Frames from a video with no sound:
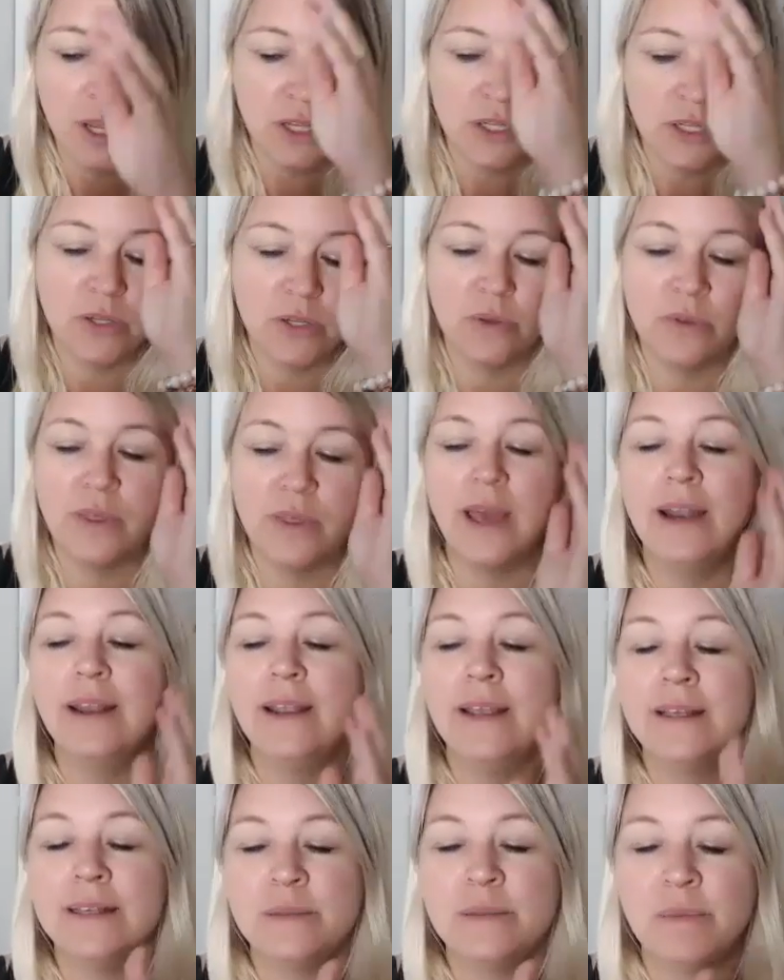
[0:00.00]
So that
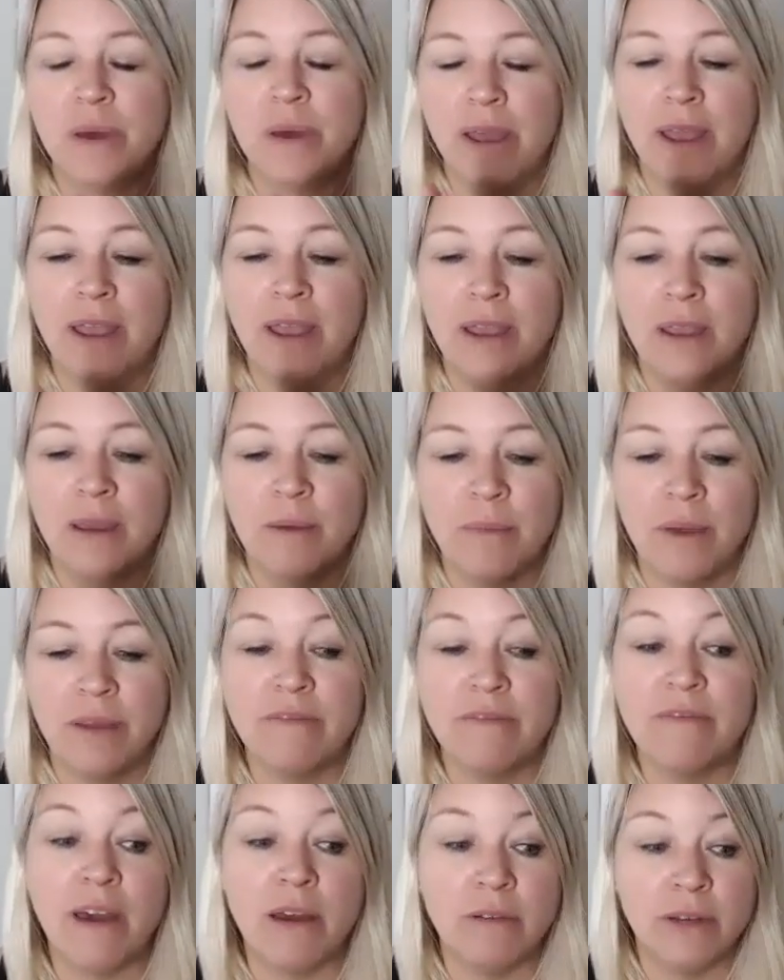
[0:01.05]
is my
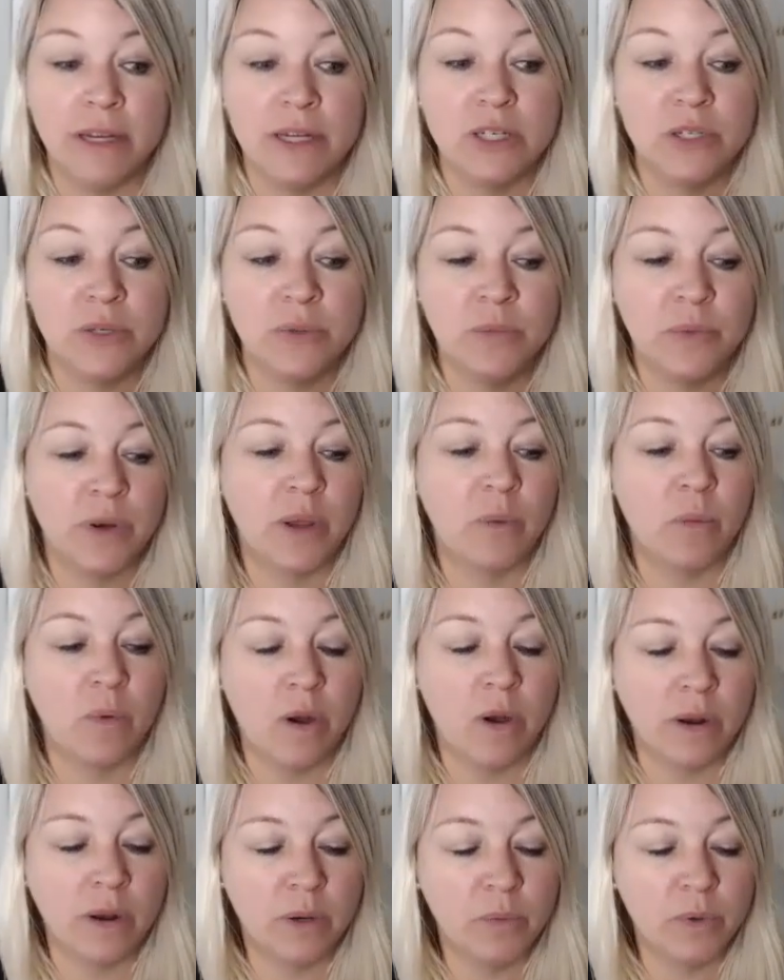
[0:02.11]
foundation when I
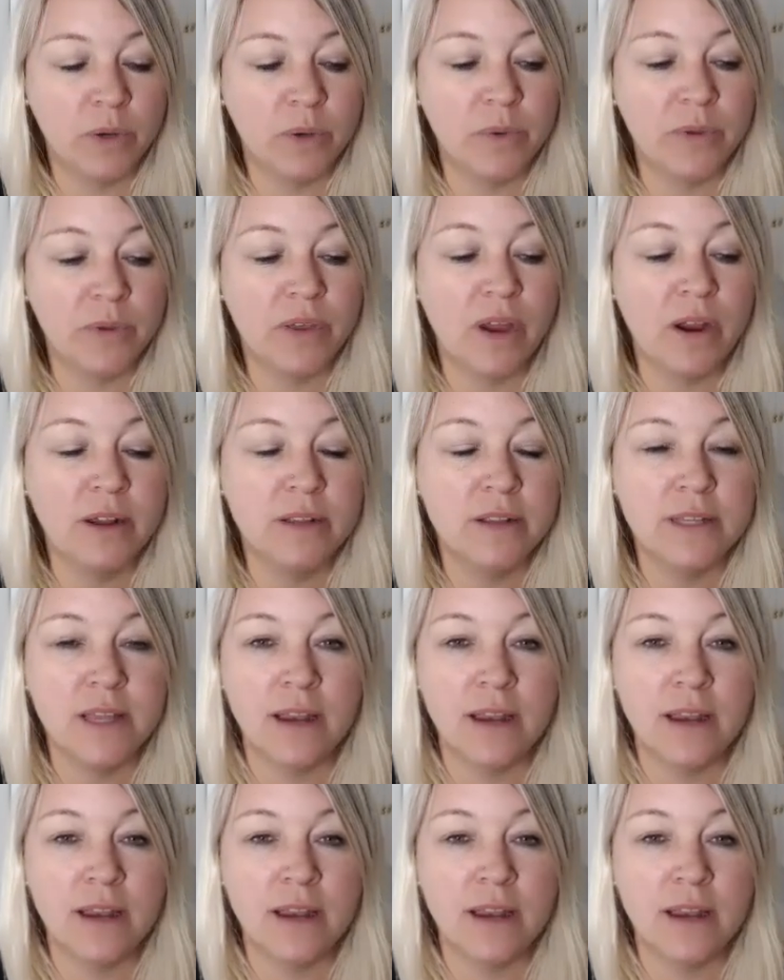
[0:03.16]
want to work with cards.